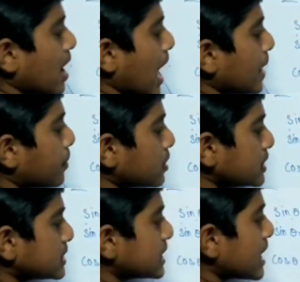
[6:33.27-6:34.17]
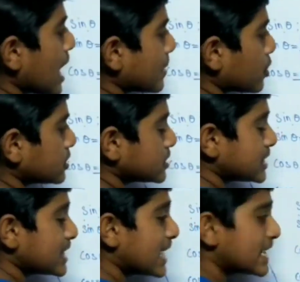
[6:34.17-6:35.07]
hypotenuse
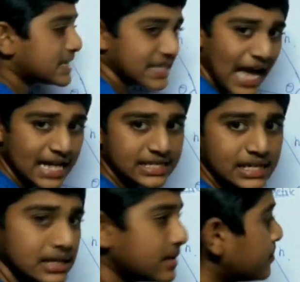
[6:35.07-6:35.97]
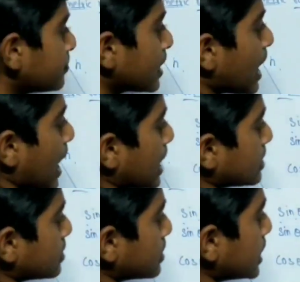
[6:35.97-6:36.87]
side gets cancelled
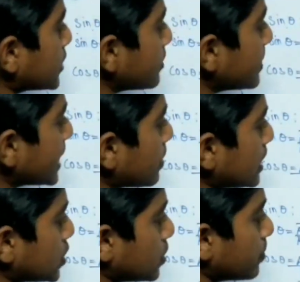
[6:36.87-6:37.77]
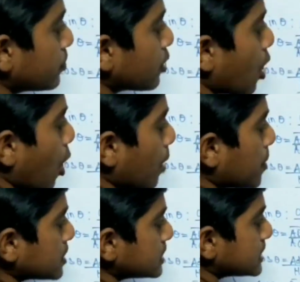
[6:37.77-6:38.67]
and it will be equal to
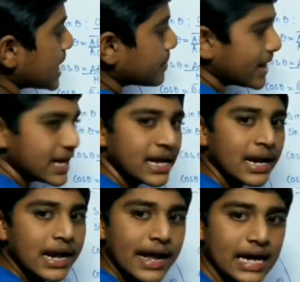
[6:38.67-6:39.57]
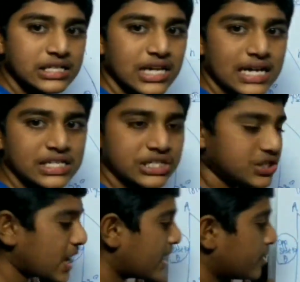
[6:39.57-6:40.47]
opposite side by adjacent
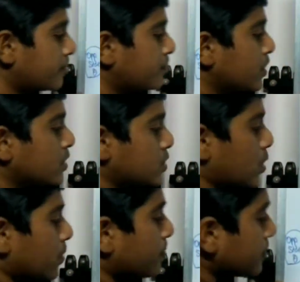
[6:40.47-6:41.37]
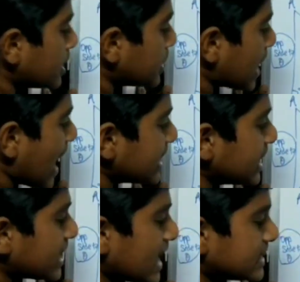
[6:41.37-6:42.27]
side. So tan
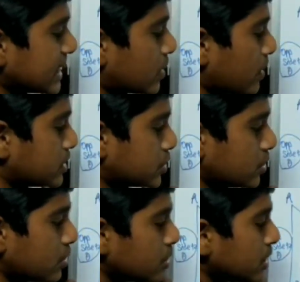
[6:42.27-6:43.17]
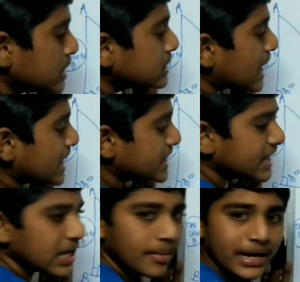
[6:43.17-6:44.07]
theta is equals to sin
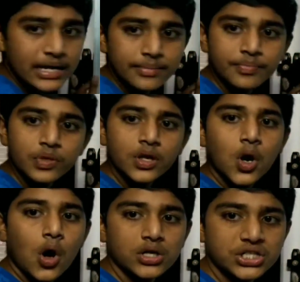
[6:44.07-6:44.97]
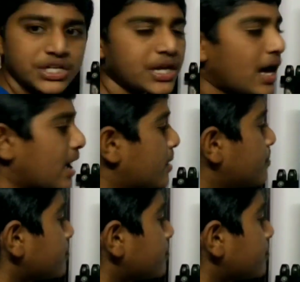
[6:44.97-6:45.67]
theta by cos theta.